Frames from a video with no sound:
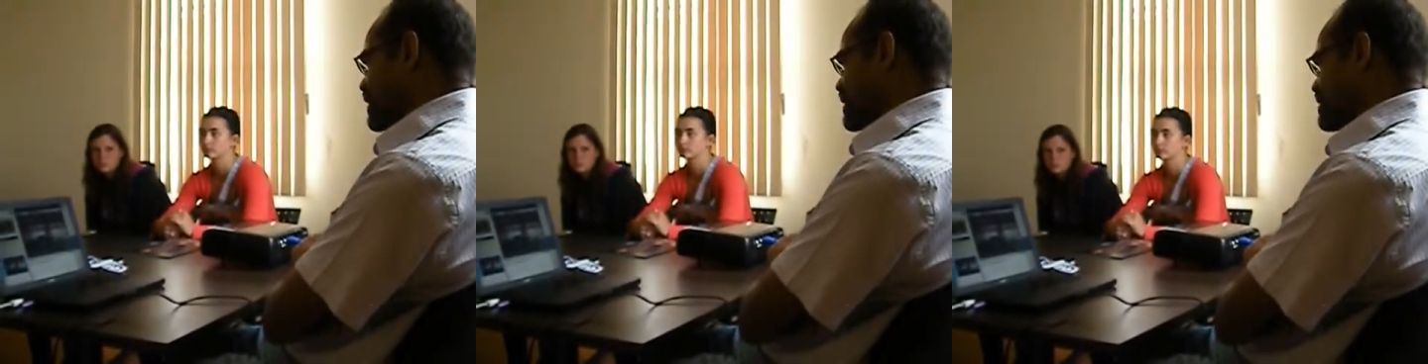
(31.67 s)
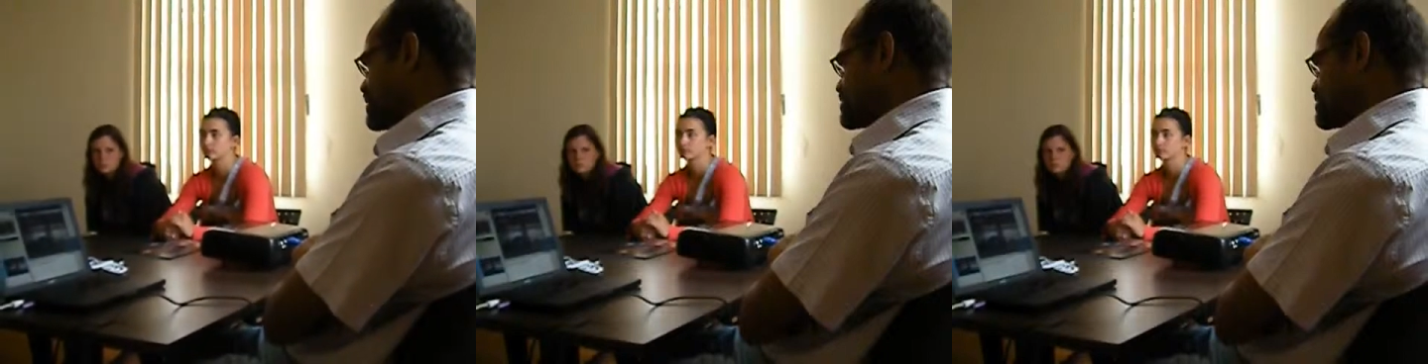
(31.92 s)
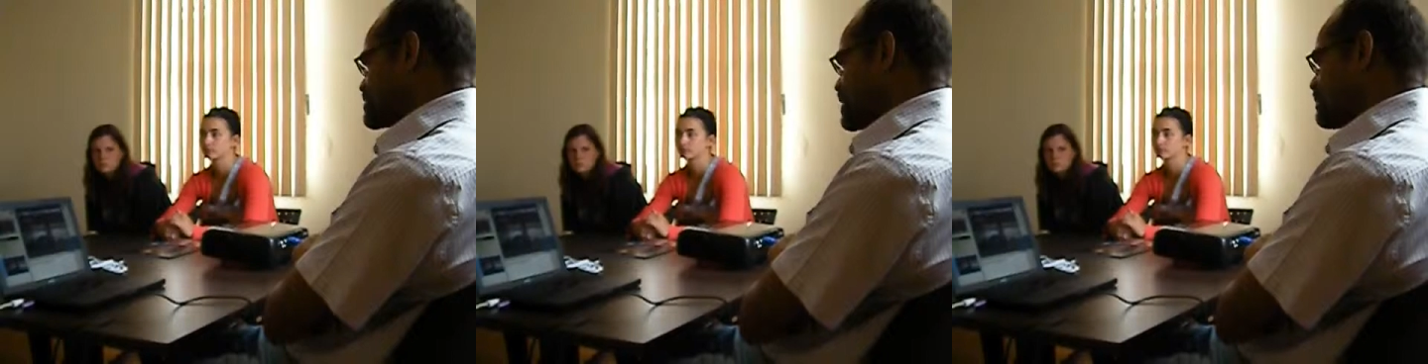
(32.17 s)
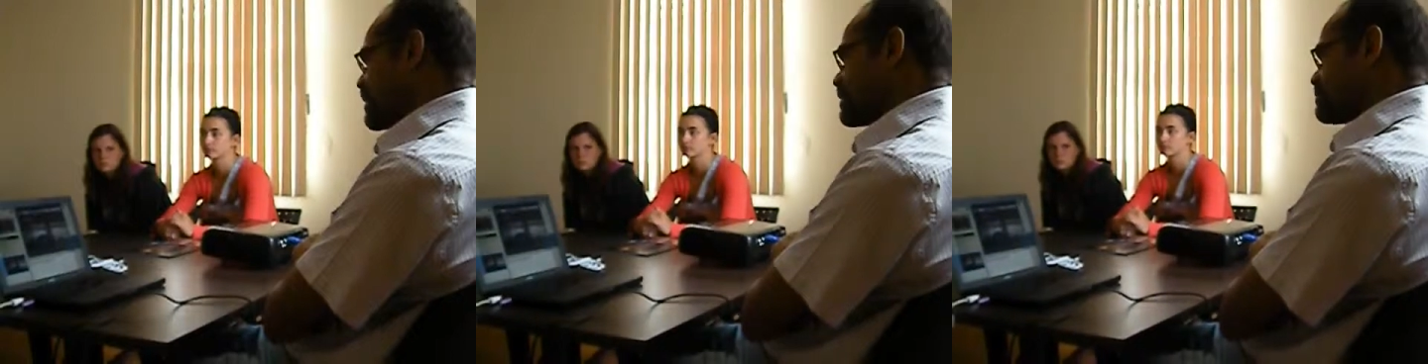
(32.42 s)
and
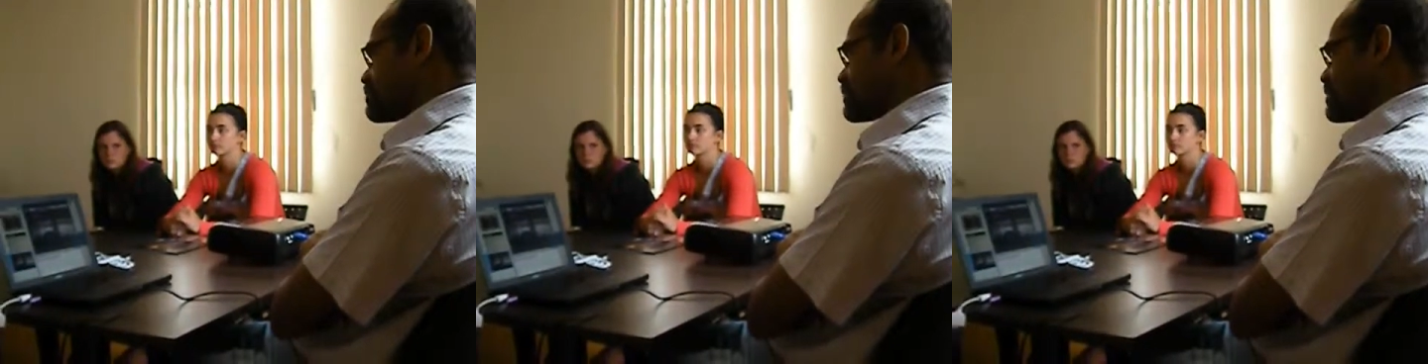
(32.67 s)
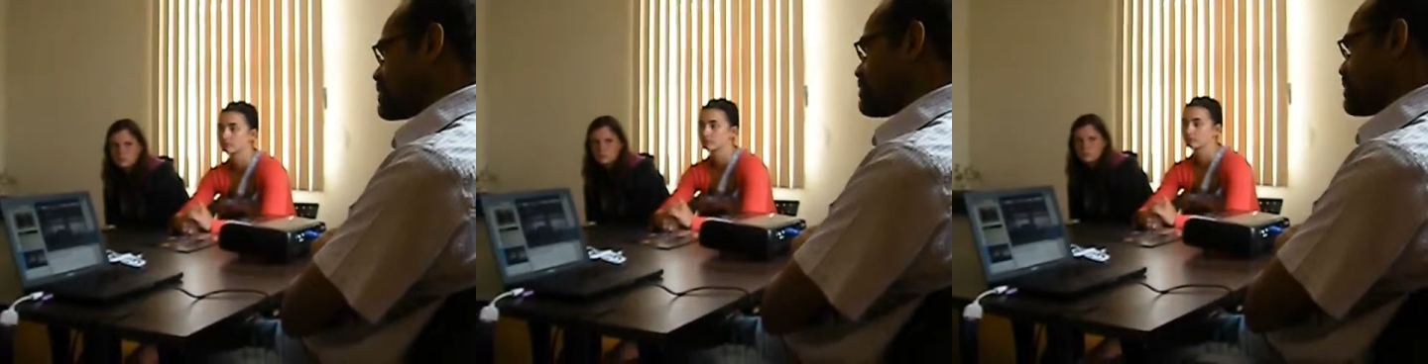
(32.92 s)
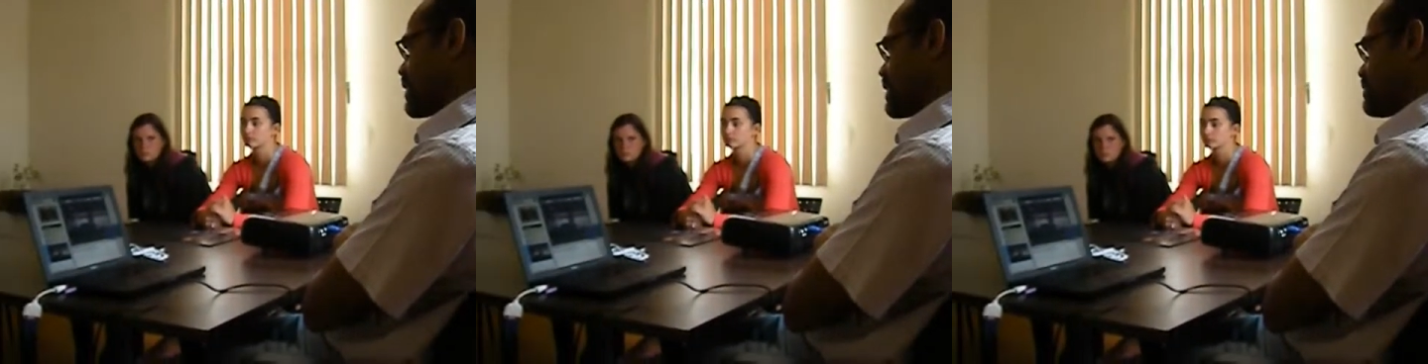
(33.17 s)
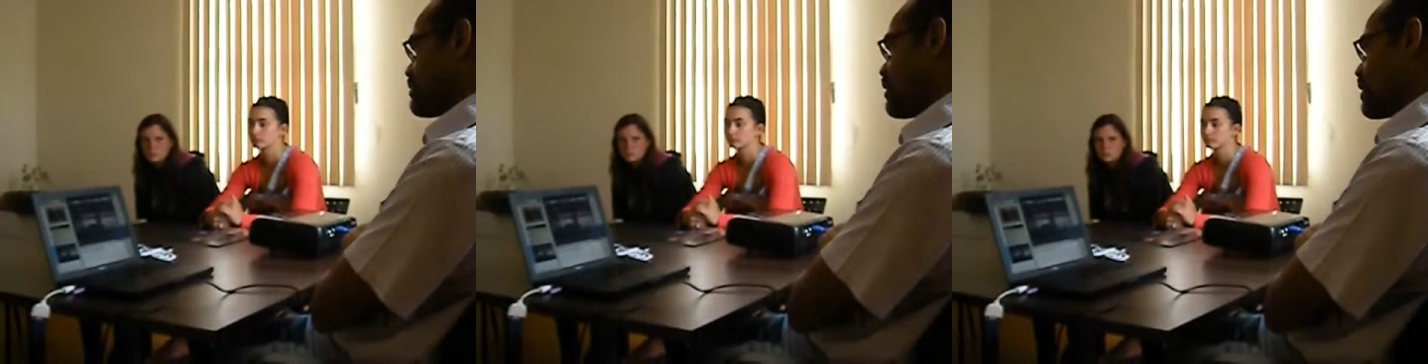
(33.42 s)
they might employ,
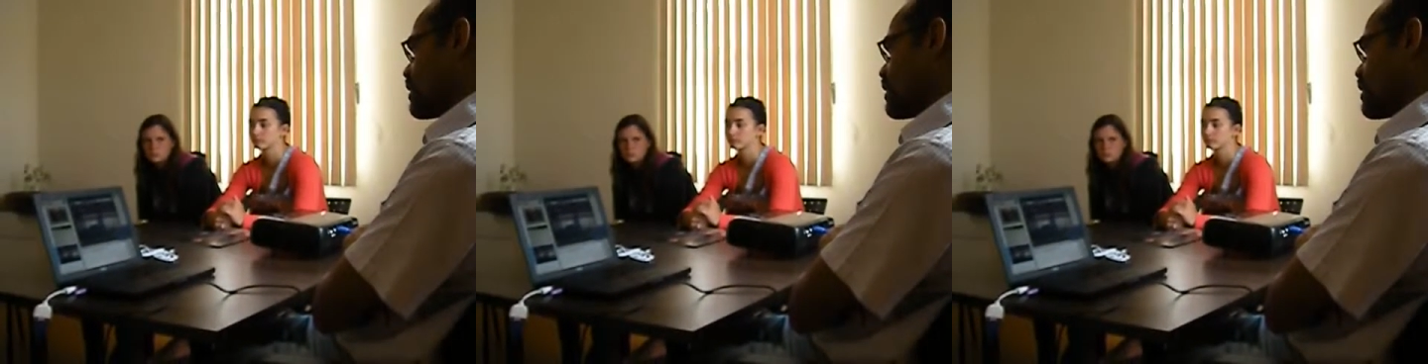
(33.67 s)
by